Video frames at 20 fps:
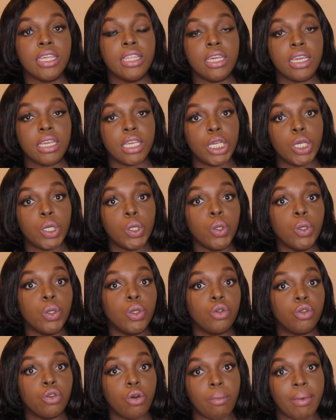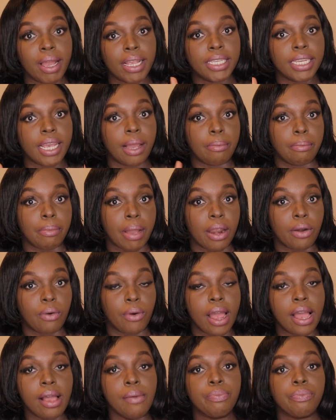Thank you so much,
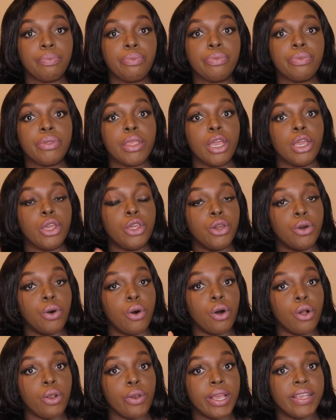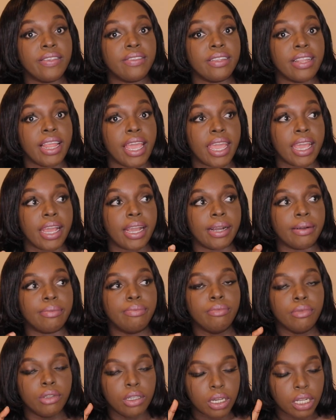Amara. You always like,
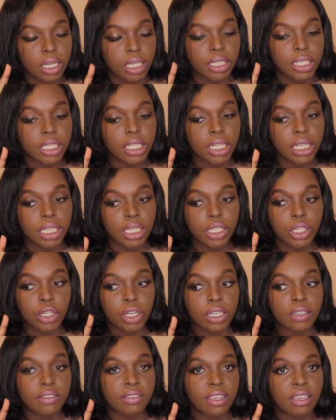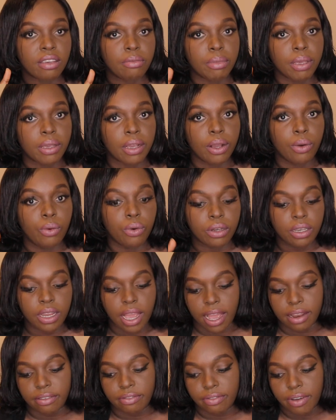you always lit, you always give me good
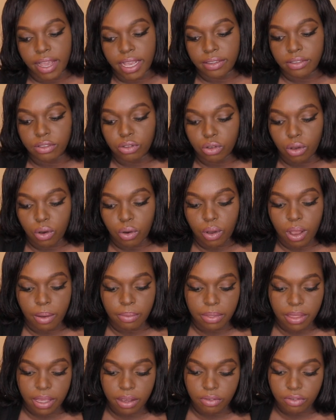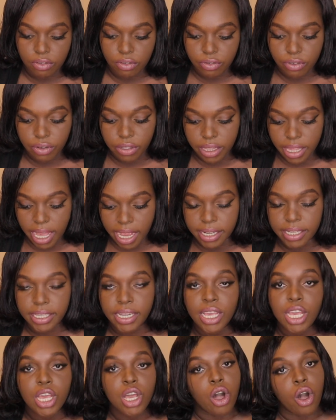advice. So I'm thankful for that.
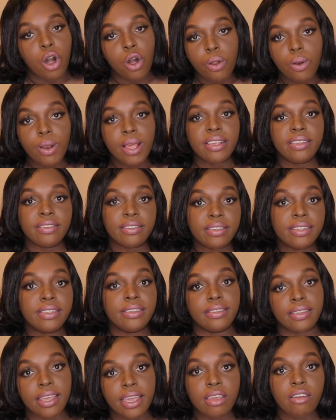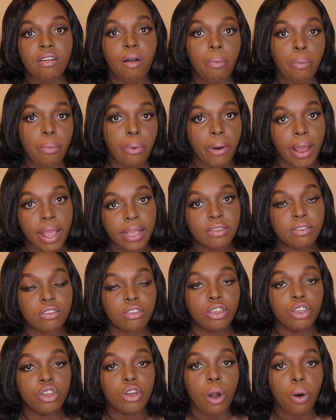Always say your
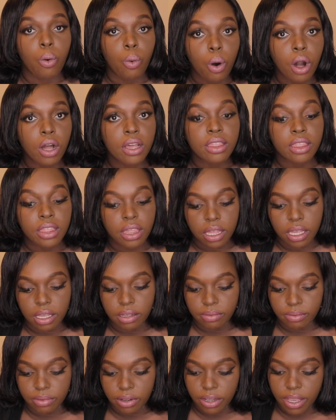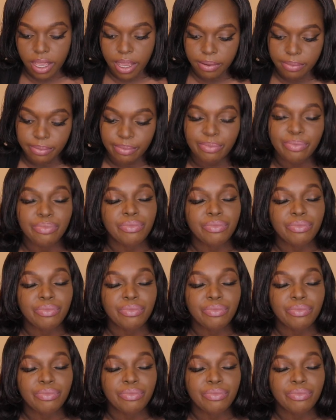price, your worth. Okay.